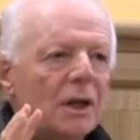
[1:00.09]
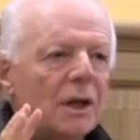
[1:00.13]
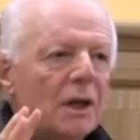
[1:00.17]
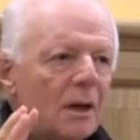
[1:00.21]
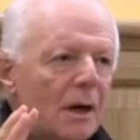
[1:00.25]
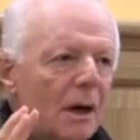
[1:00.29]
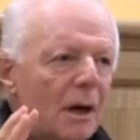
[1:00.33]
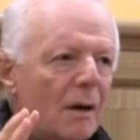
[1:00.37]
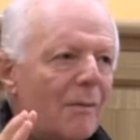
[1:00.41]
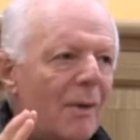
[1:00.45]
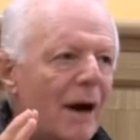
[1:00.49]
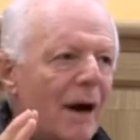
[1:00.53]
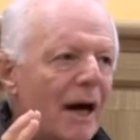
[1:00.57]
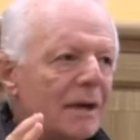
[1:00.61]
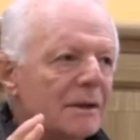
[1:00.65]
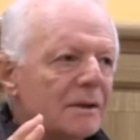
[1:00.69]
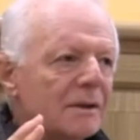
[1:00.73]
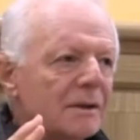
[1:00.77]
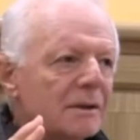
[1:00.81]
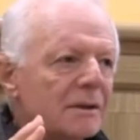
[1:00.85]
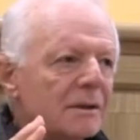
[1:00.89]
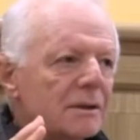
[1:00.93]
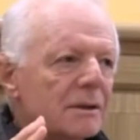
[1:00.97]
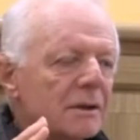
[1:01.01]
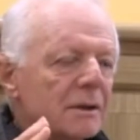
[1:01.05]
in our
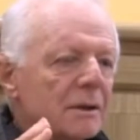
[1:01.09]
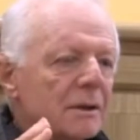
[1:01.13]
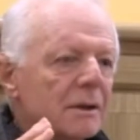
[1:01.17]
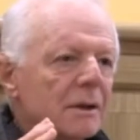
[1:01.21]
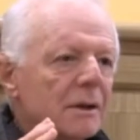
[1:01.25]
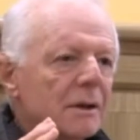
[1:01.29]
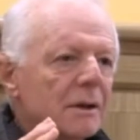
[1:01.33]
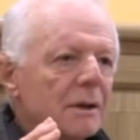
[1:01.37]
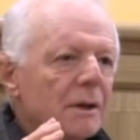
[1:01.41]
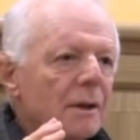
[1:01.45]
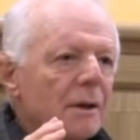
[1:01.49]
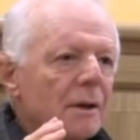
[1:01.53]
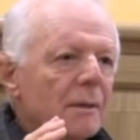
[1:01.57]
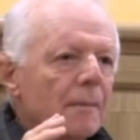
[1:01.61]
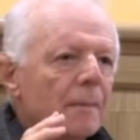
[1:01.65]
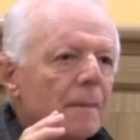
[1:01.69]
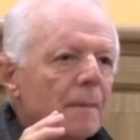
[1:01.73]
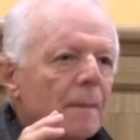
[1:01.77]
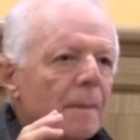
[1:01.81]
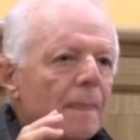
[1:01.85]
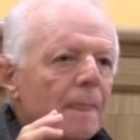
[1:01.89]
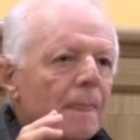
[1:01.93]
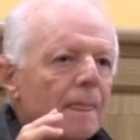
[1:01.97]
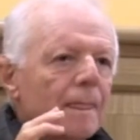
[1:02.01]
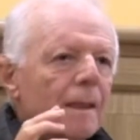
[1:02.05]
minds.
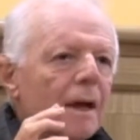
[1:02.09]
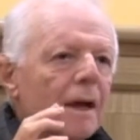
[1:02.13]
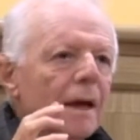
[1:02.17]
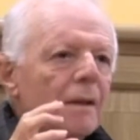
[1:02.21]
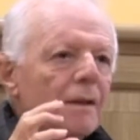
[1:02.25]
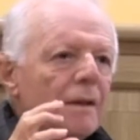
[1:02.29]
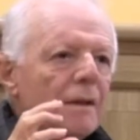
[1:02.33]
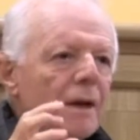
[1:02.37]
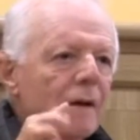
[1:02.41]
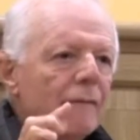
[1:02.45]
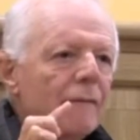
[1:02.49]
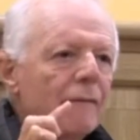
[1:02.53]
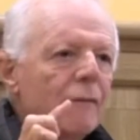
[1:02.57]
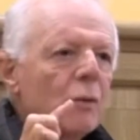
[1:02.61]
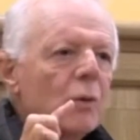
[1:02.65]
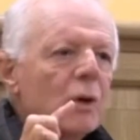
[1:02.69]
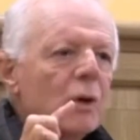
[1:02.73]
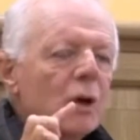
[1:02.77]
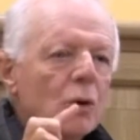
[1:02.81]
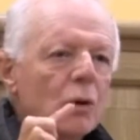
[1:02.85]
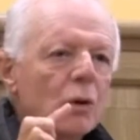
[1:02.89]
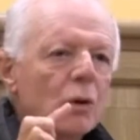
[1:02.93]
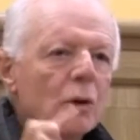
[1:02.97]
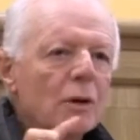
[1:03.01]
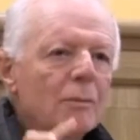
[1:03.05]
Therefore,
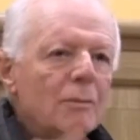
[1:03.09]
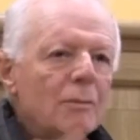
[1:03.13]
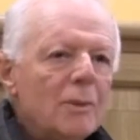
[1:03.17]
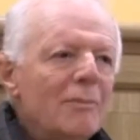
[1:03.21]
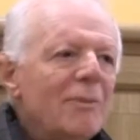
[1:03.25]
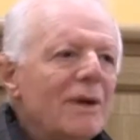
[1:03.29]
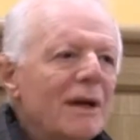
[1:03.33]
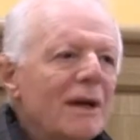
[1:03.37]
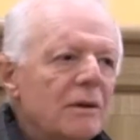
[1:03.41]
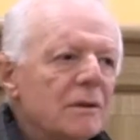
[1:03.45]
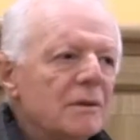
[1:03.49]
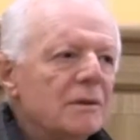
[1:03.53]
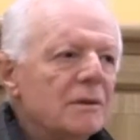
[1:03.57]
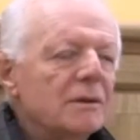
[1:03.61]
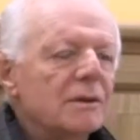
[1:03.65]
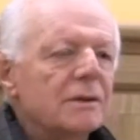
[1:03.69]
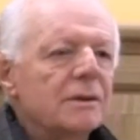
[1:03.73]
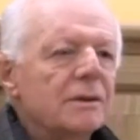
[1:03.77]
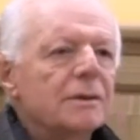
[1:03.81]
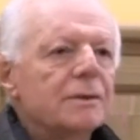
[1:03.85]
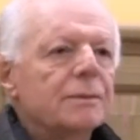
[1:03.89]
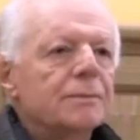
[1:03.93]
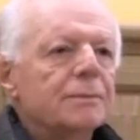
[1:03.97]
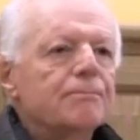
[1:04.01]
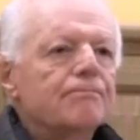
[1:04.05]
we call them
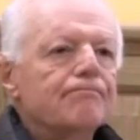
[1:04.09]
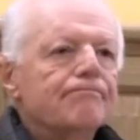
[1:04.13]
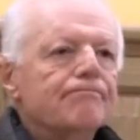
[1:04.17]
appearances.